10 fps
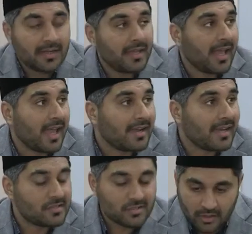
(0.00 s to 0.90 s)
and
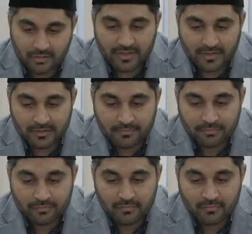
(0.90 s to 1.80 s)
His servant,
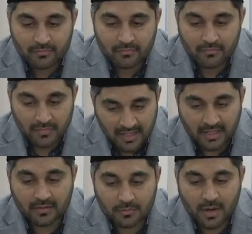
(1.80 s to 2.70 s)

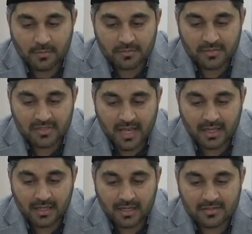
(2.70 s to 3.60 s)
meaning the promised
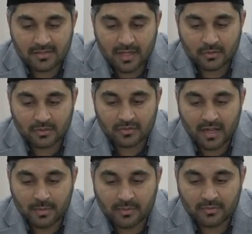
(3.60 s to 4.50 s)
Messiah, alayhi salatu
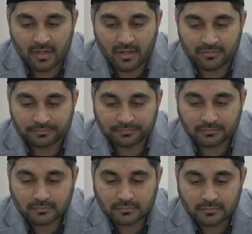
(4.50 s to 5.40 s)
wasalam, Himself.
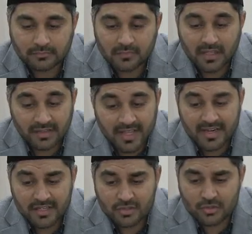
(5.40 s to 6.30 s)
That
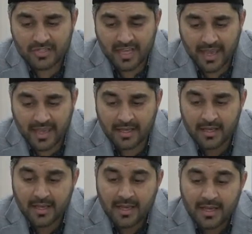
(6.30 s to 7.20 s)
is to say,
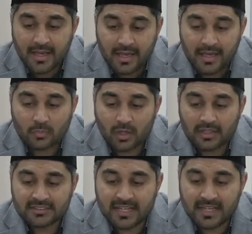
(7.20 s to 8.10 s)
it
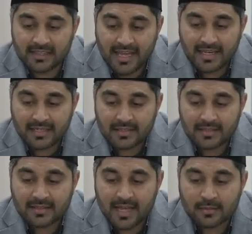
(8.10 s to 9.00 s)
was a
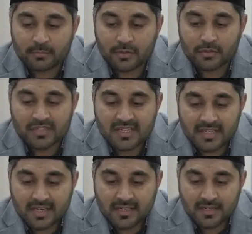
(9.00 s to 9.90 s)
light that
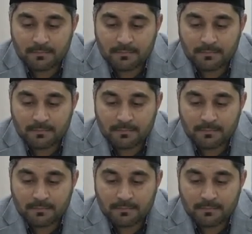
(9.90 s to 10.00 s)
proceeded